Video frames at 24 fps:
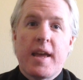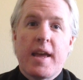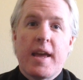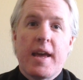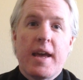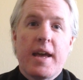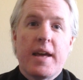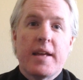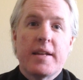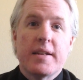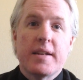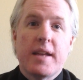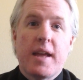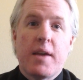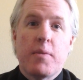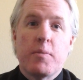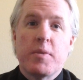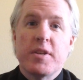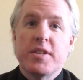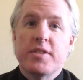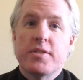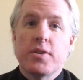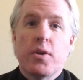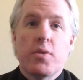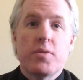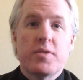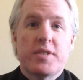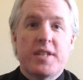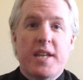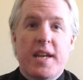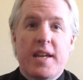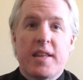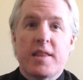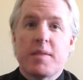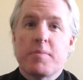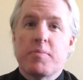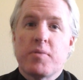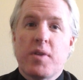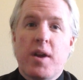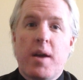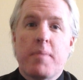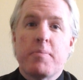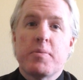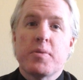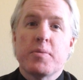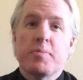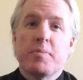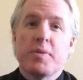and we don't take the
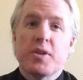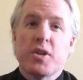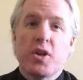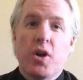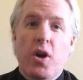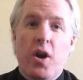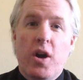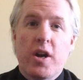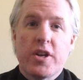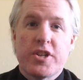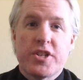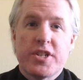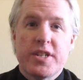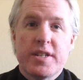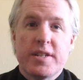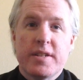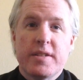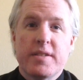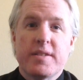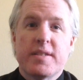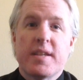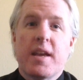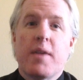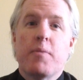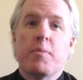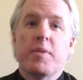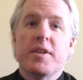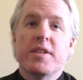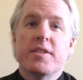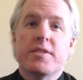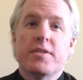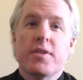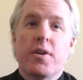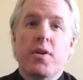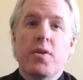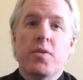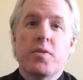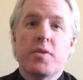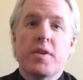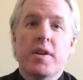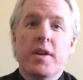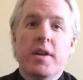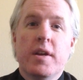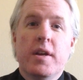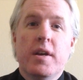proper precautions and we don't